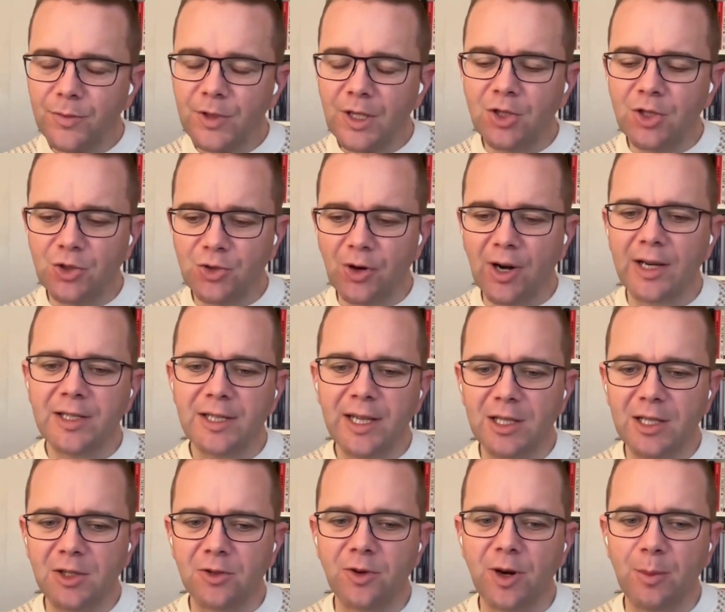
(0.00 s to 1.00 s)
trying to get
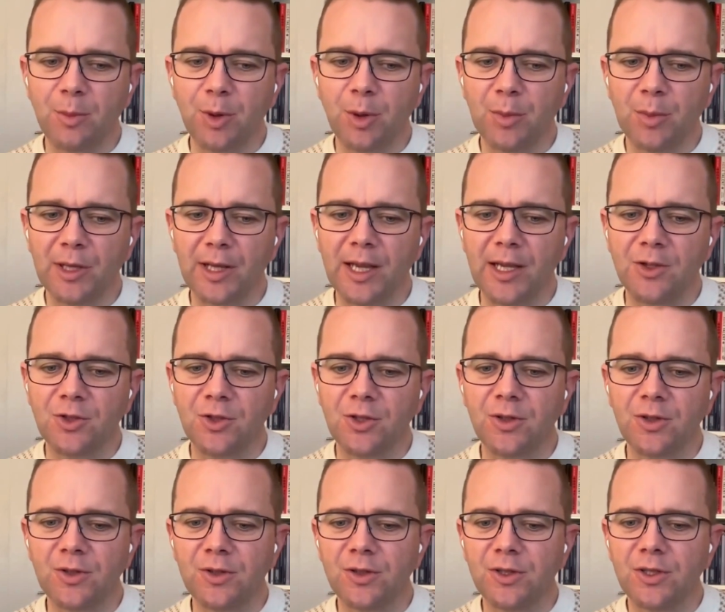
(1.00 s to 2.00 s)
to the right
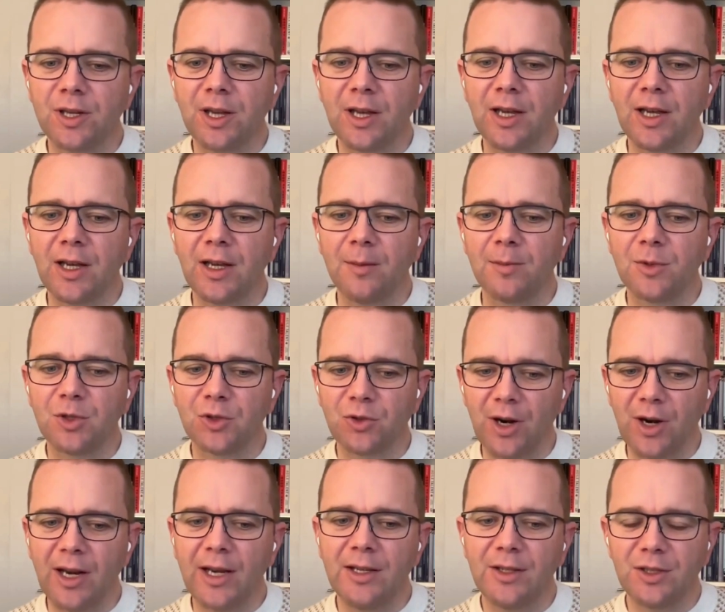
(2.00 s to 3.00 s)
populations,
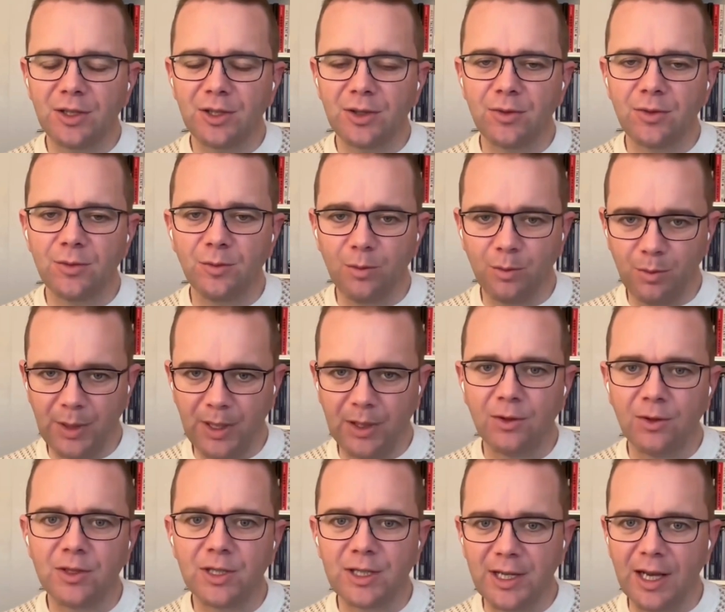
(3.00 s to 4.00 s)
trying to
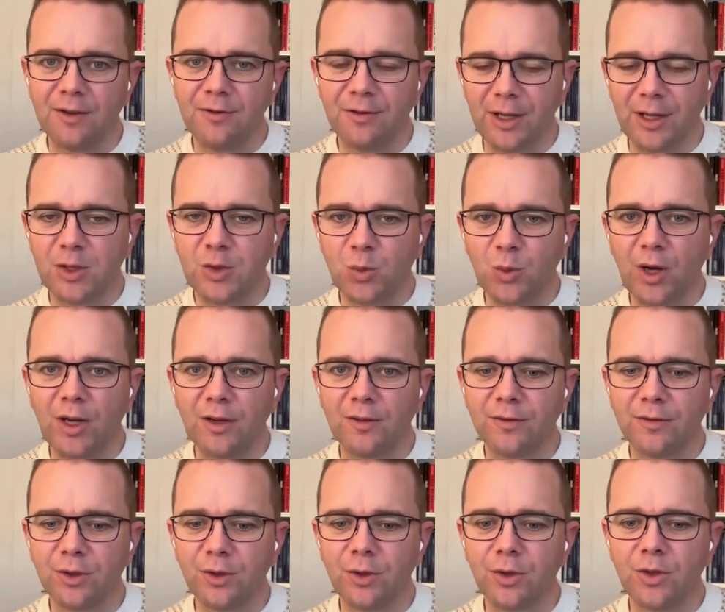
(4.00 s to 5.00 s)
build a diverse
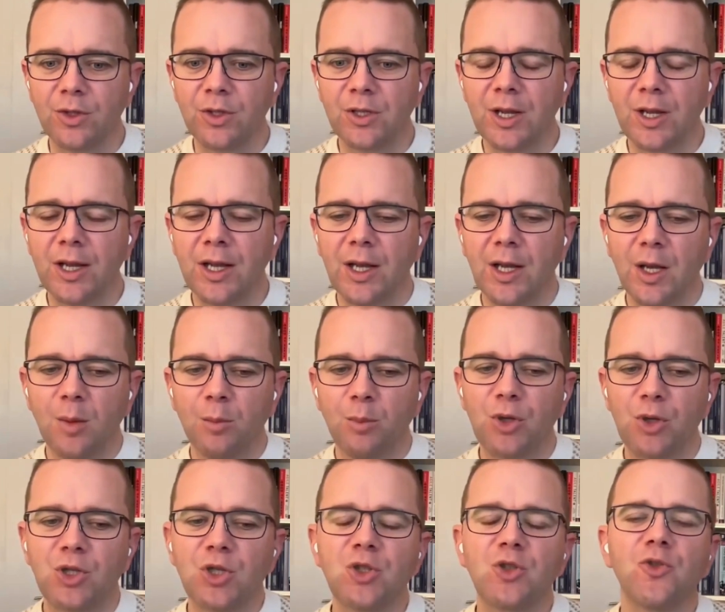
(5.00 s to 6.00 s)
workforce, but
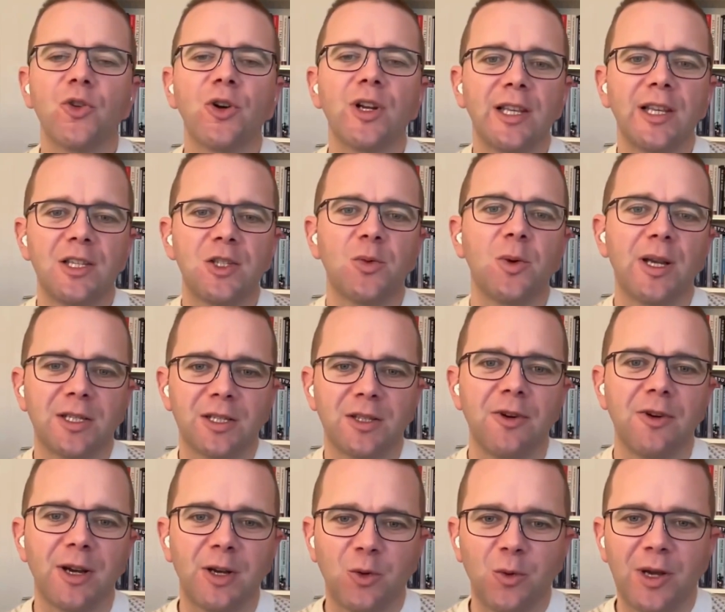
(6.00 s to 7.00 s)
struggling to ask the
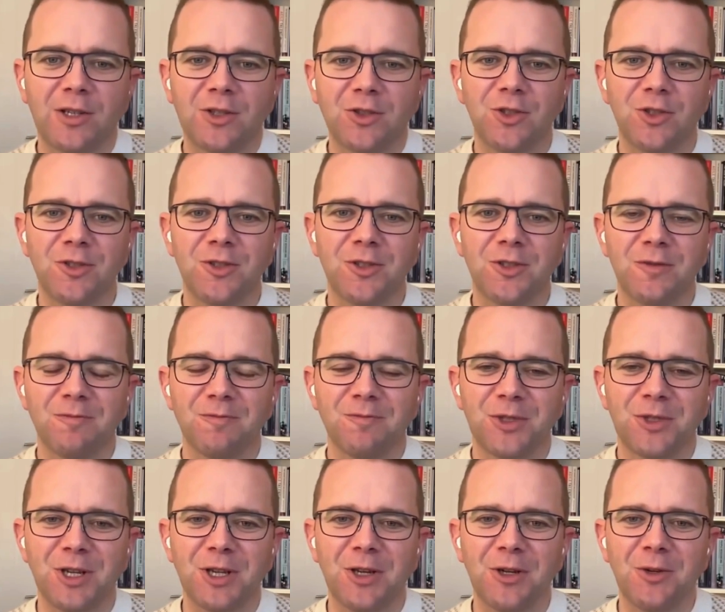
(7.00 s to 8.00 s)
right questions.
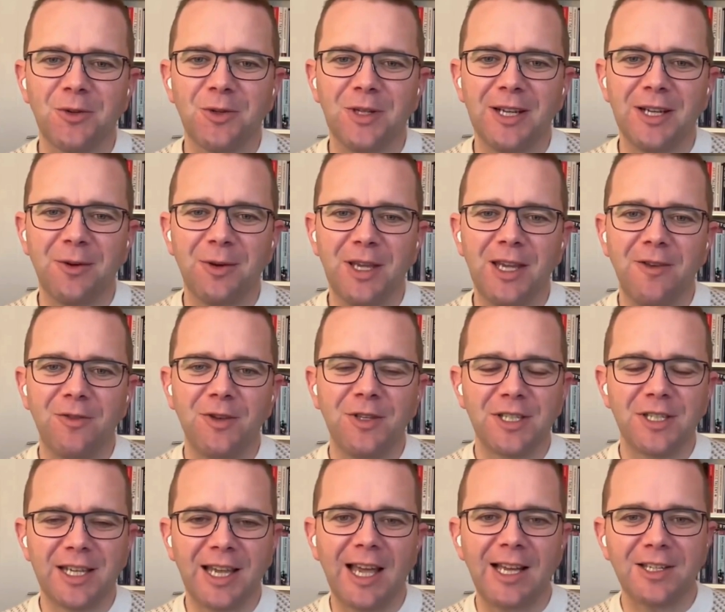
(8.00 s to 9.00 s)
So, even
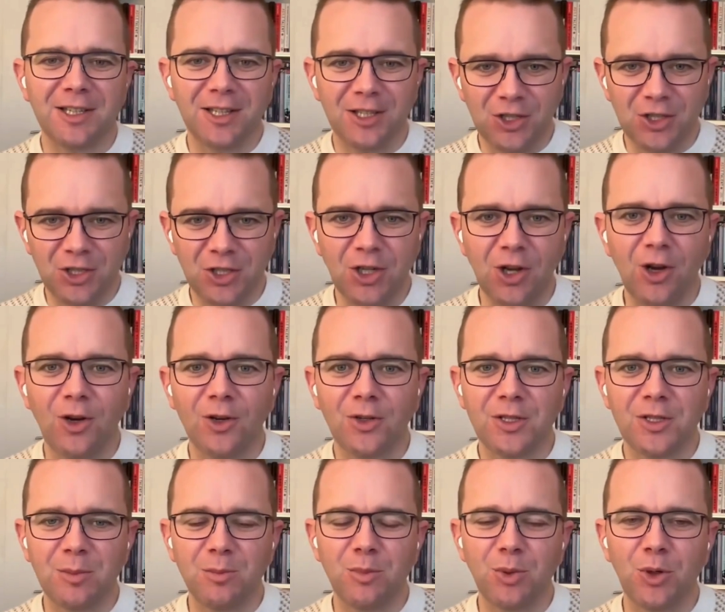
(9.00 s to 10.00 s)
to get to the
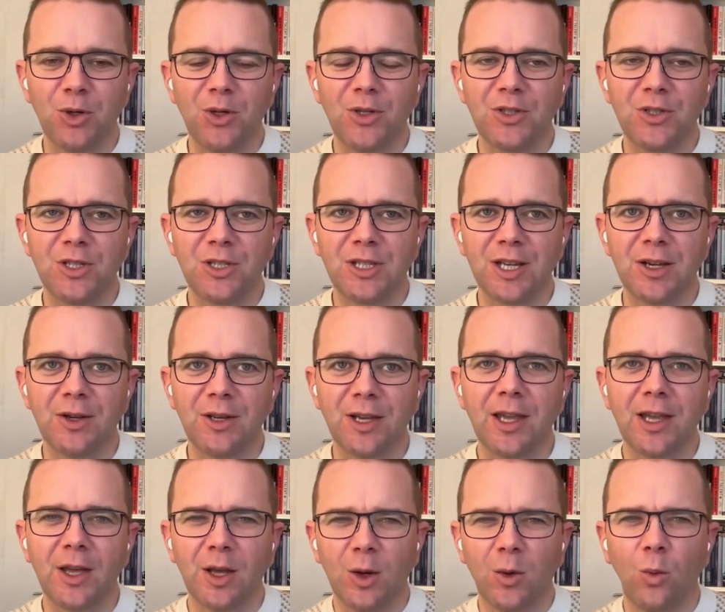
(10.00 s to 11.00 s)
starting point to say, okay,
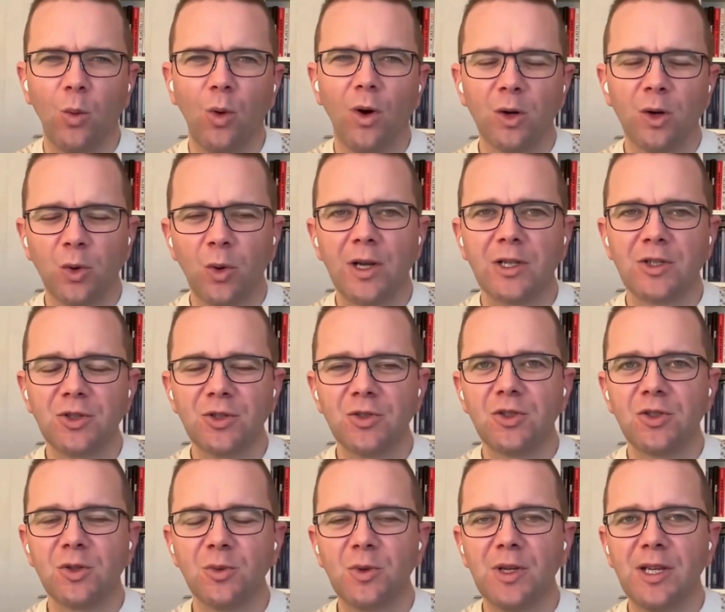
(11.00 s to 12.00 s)
what questions
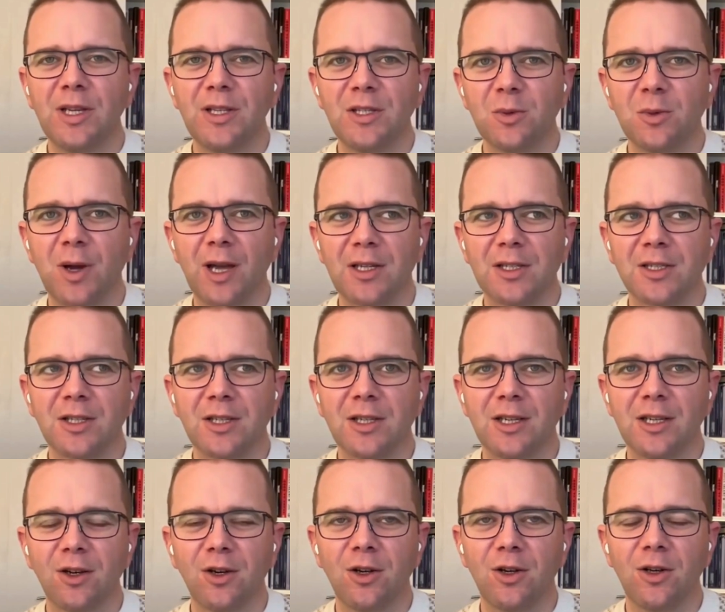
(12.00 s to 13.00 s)
do we need to ask in
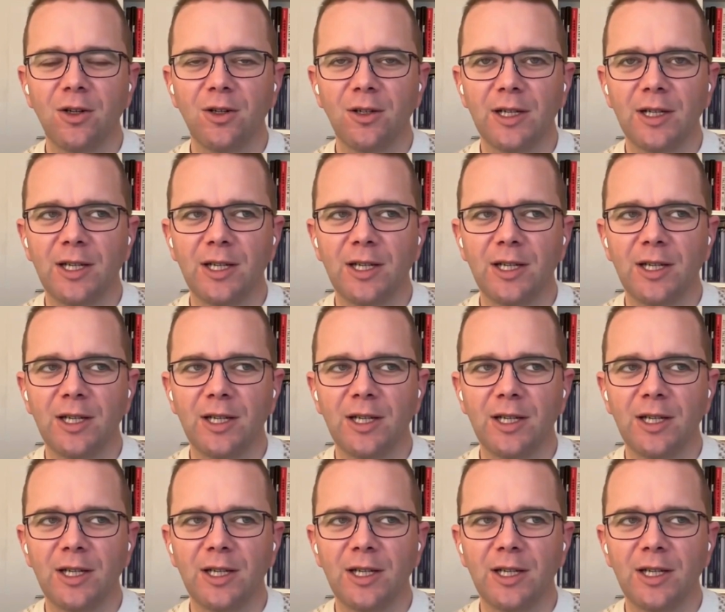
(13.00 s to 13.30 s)
our